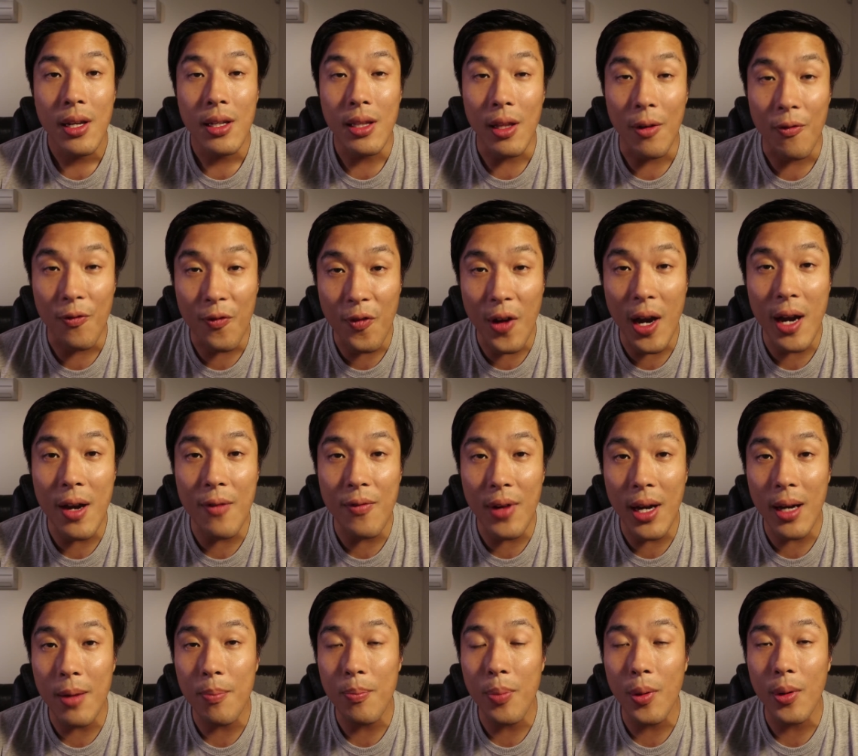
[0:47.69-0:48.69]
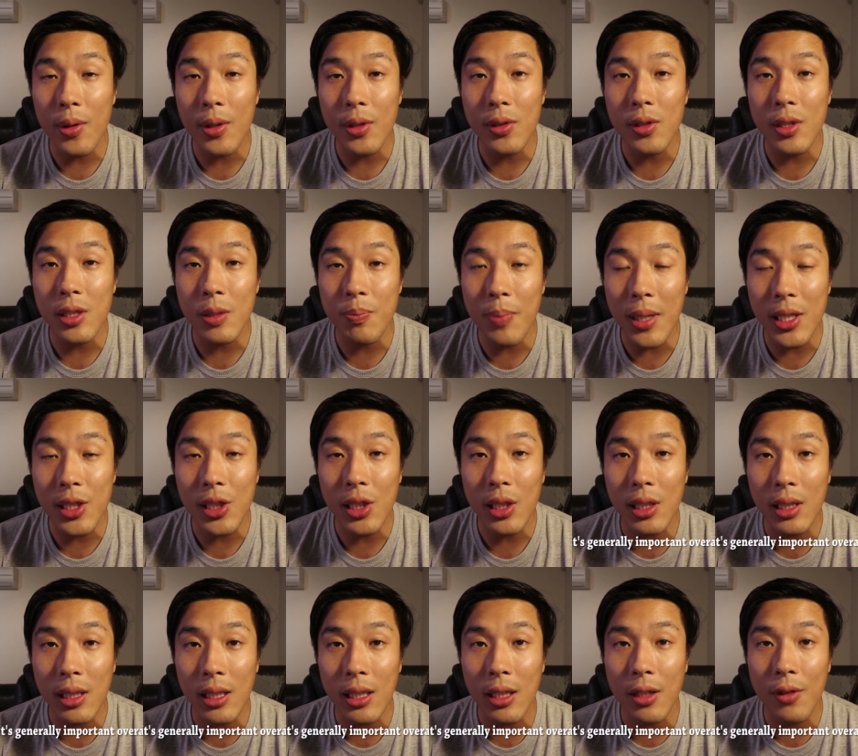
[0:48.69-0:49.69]
They're very, very important,
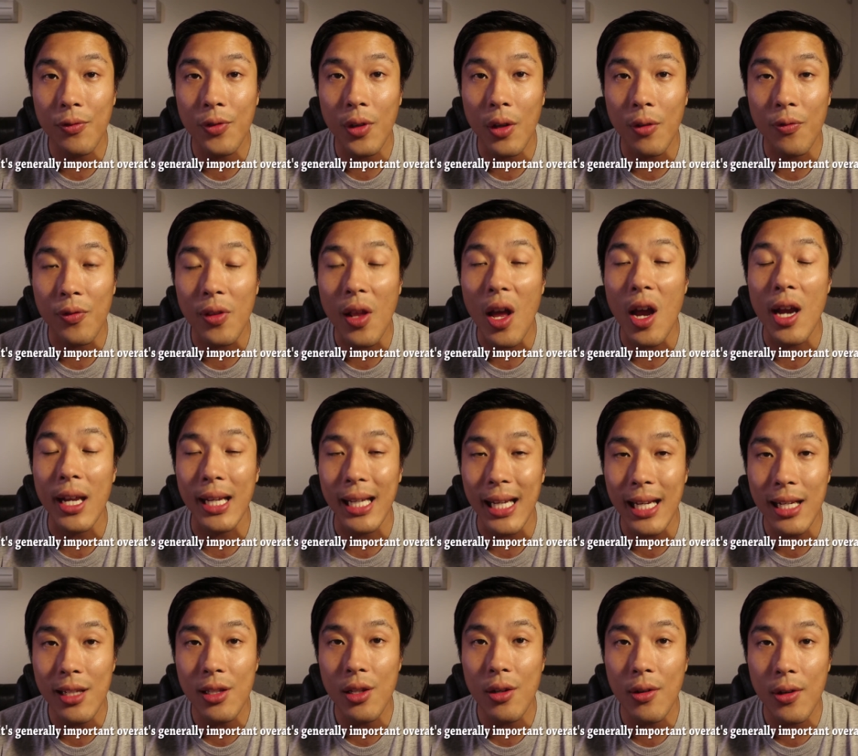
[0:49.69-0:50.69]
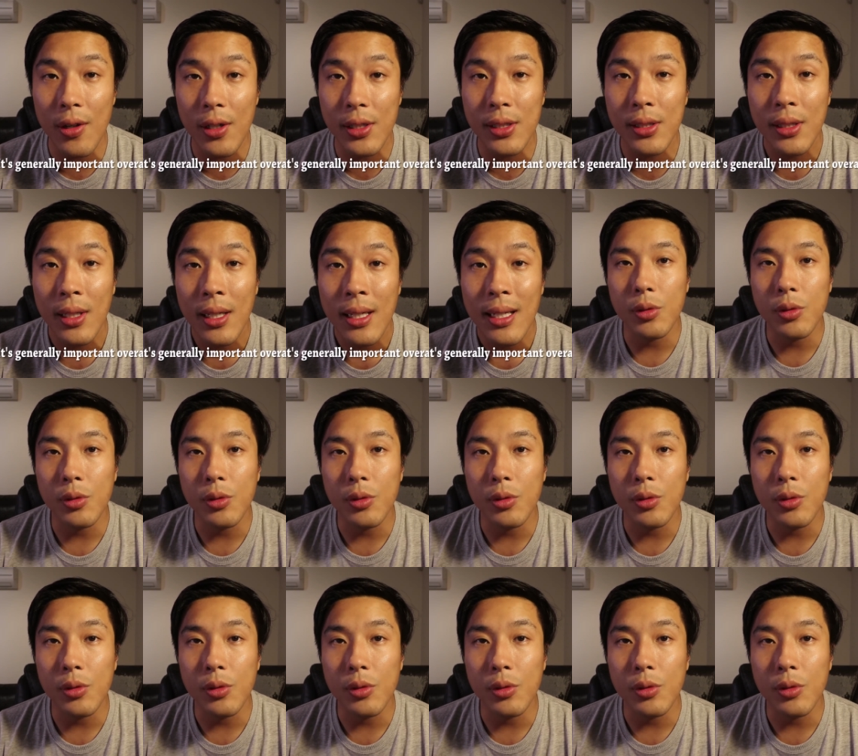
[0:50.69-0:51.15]
especially if you're flying indoors.